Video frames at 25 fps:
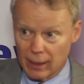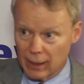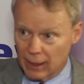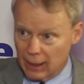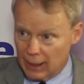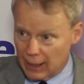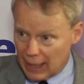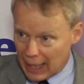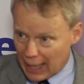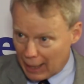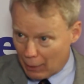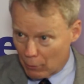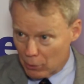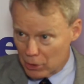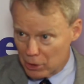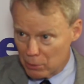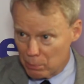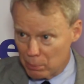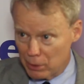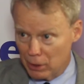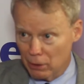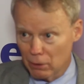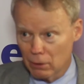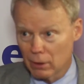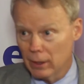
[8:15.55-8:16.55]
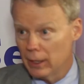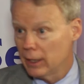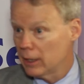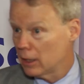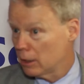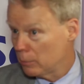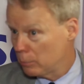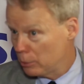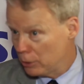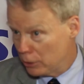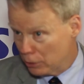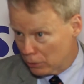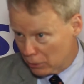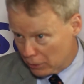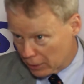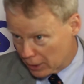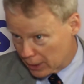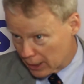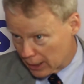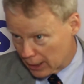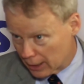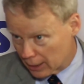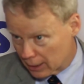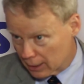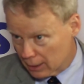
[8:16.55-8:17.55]
that was purely a computer
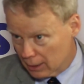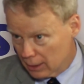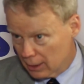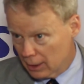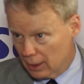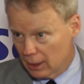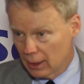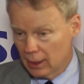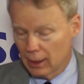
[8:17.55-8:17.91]
thing,